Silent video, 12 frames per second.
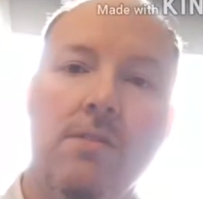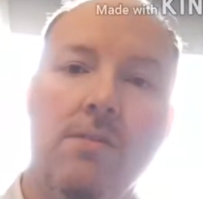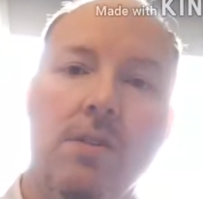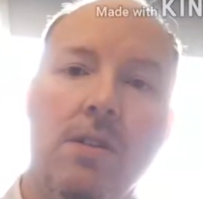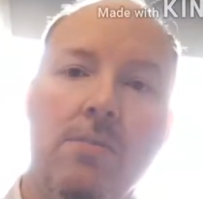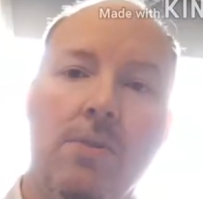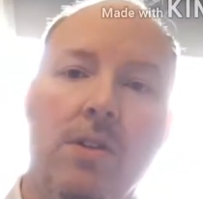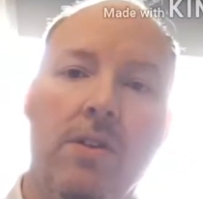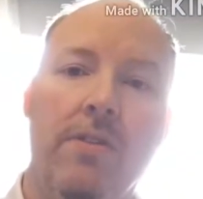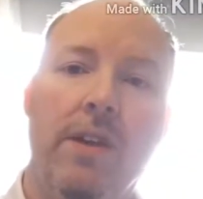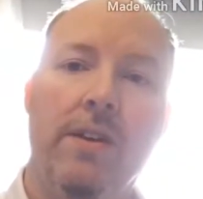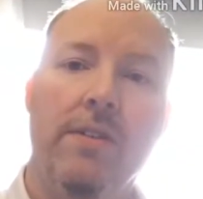we're going to put
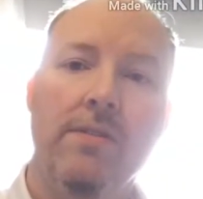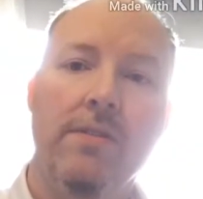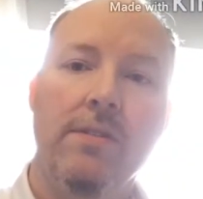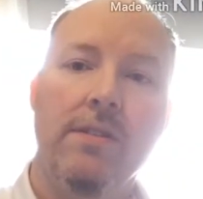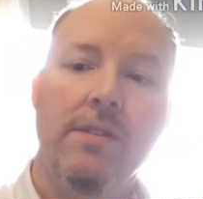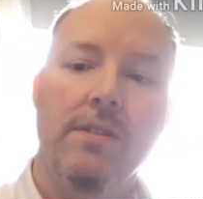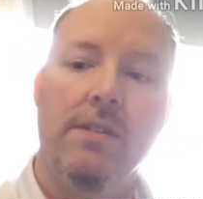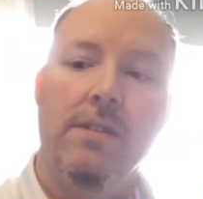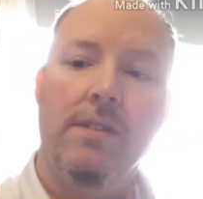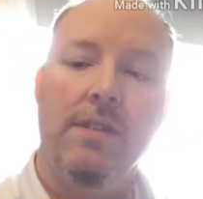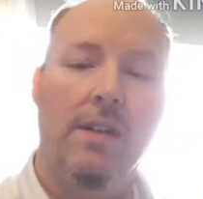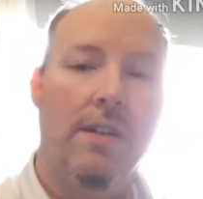on there.
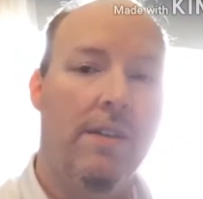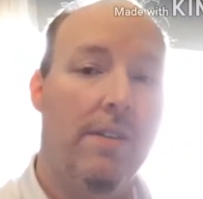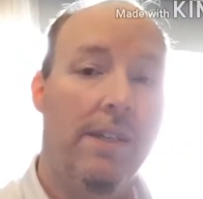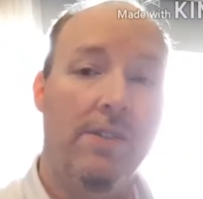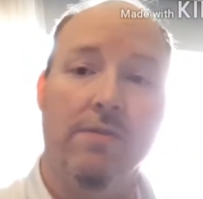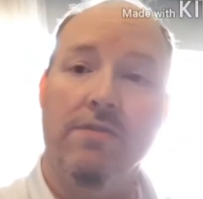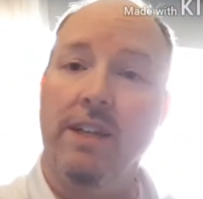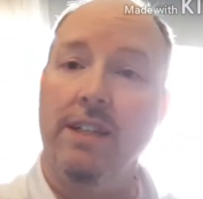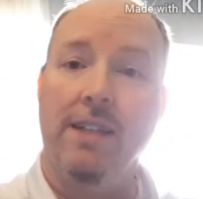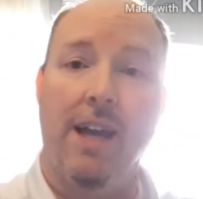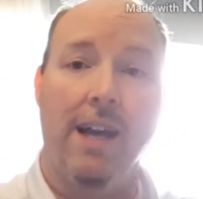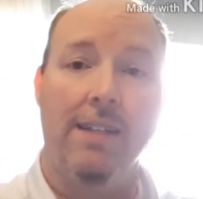These are
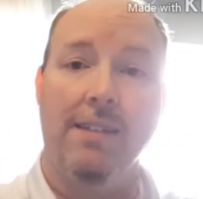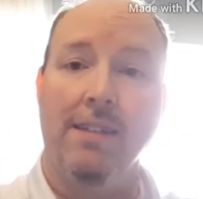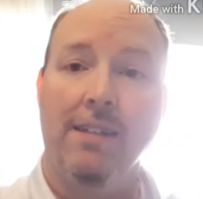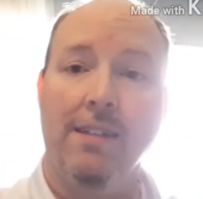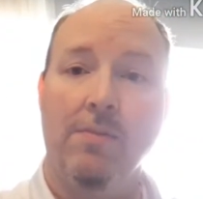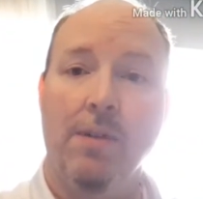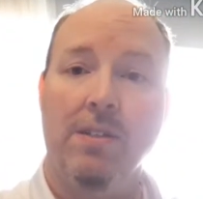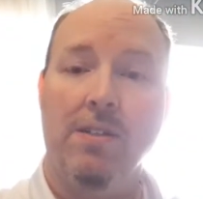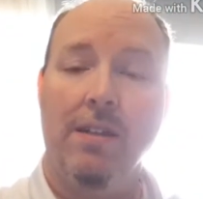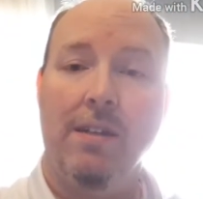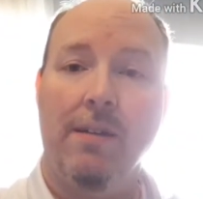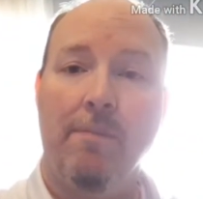fantastic,
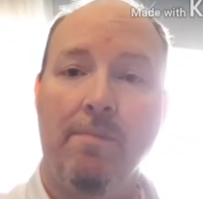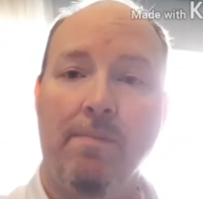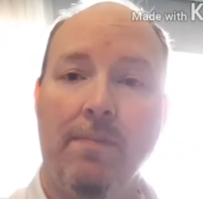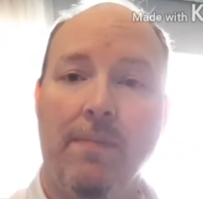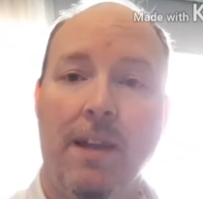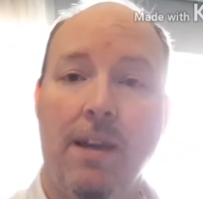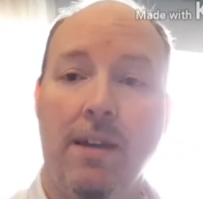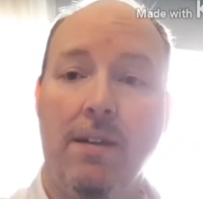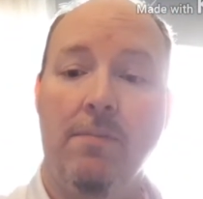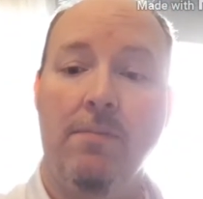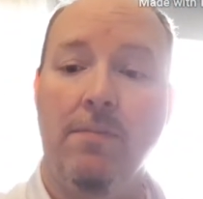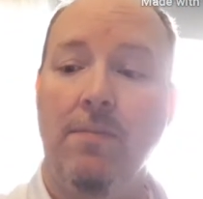especially
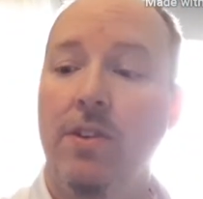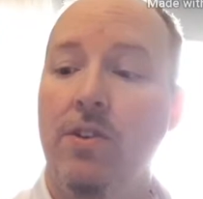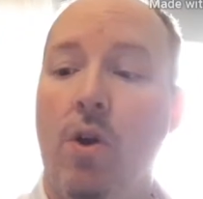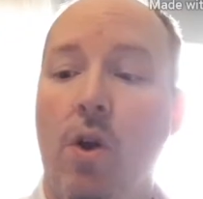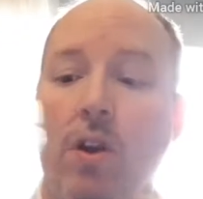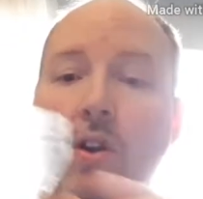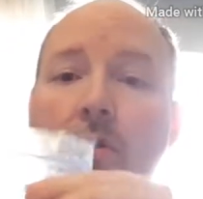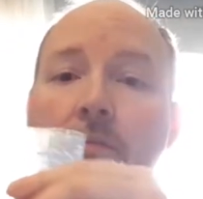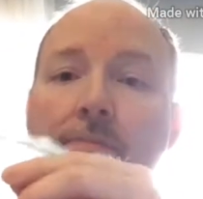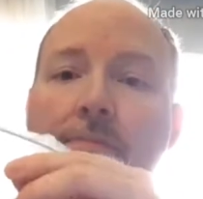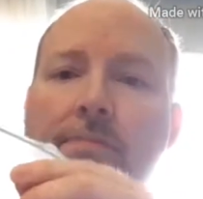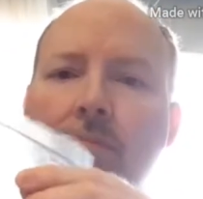the darker
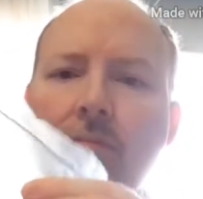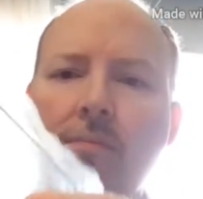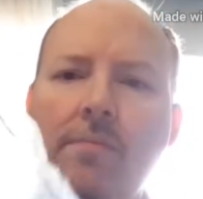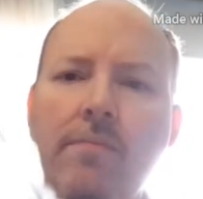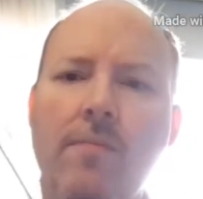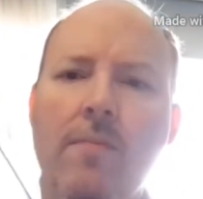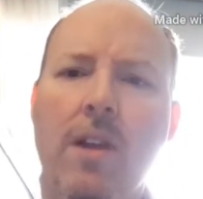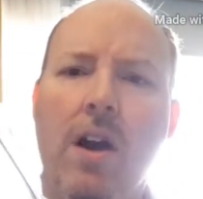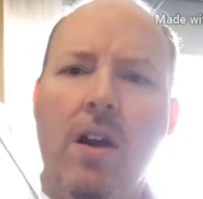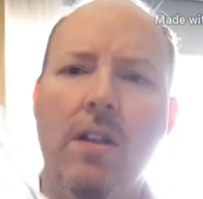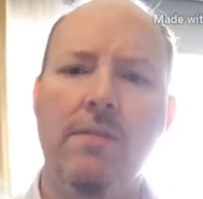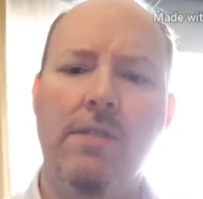
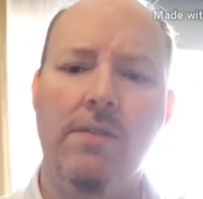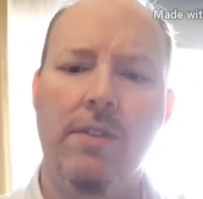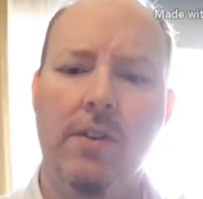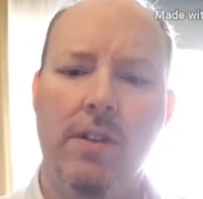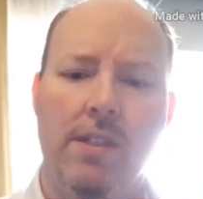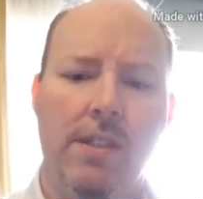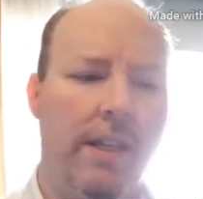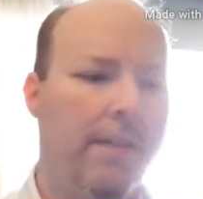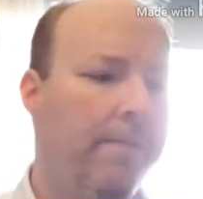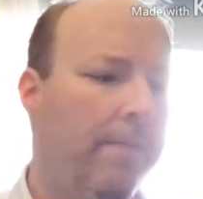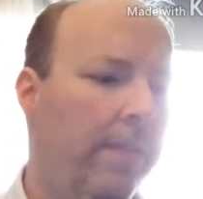olives, if you can see them.